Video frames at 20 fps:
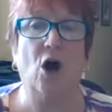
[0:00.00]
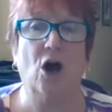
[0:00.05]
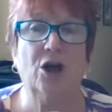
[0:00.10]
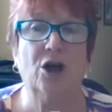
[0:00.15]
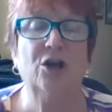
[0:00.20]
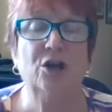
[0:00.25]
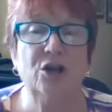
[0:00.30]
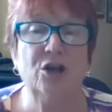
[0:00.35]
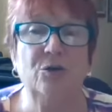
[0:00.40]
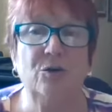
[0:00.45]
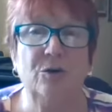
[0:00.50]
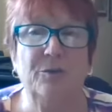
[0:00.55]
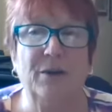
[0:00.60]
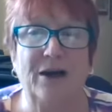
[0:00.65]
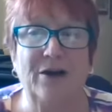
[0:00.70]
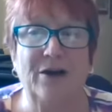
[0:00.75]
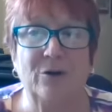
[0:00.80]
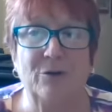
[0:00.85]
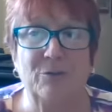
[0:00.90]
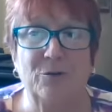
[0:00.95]
talking to you
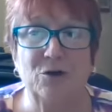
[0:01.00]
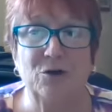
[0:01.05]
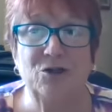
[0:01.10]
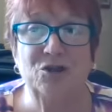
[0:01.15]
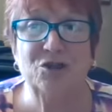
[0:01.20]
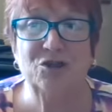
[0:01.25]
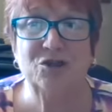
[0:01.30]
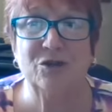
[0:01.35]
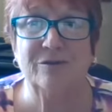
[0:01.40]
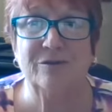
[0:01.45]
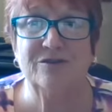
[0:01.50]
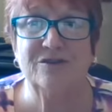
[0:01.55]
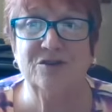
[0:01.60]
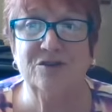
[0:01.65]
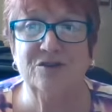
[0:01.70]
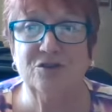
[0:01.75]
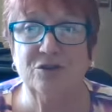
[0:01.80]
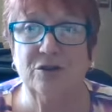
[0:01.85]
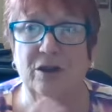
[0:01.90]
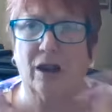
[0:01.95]
about our merchant
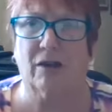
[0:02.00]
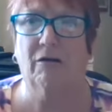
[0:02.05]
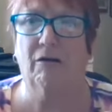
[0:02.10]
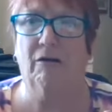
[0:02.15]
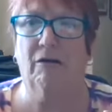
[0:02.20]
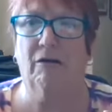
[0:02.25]
services. You're like,